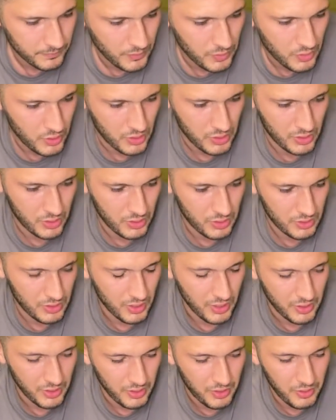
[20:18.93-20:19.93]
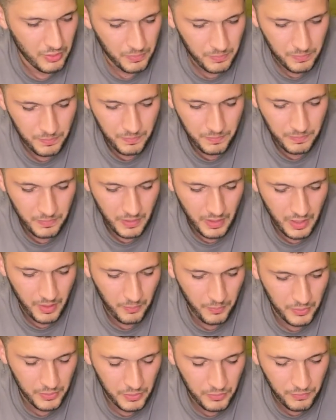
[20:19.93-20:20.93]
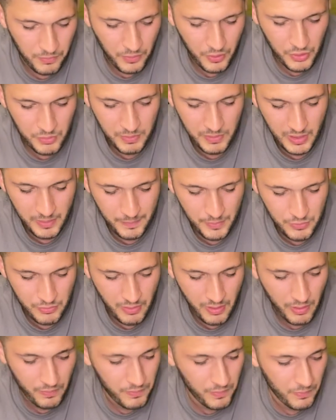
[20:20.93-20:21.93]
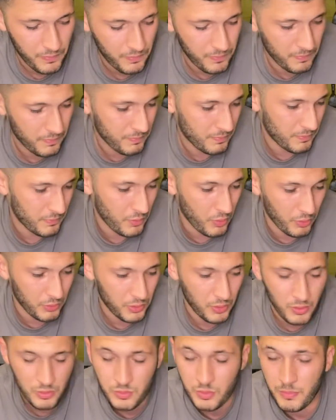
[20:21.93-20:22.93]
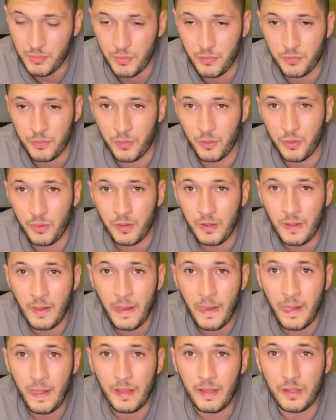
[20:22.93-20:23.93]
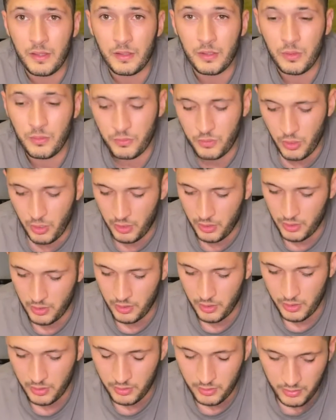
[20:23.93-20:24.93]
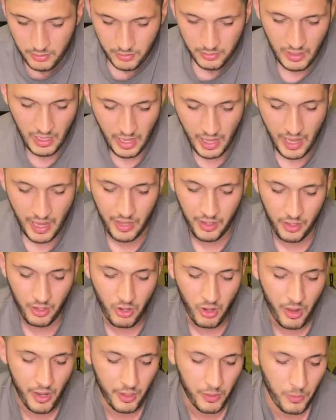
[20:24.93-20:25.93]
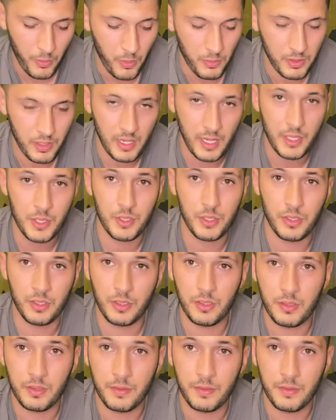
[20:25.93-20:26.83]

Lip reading: just because when you first pick up a trowel, if you've not used one before, you've got to learn that hand and eye coordination.